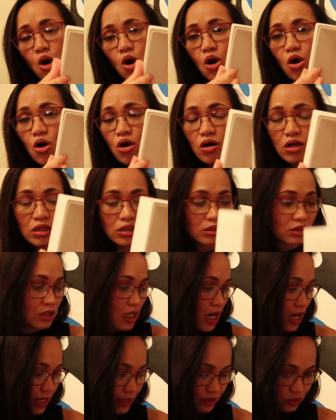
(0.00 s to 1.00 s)
all
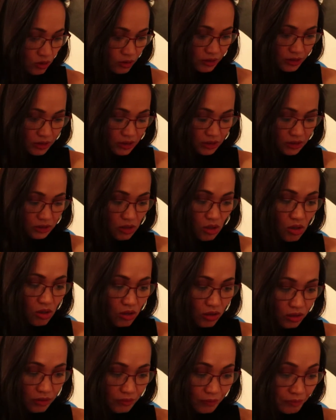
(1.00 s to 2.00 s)
I notice,
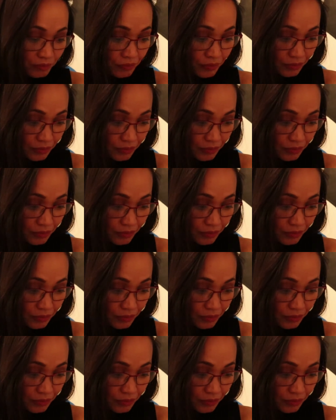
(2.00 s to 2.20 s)
all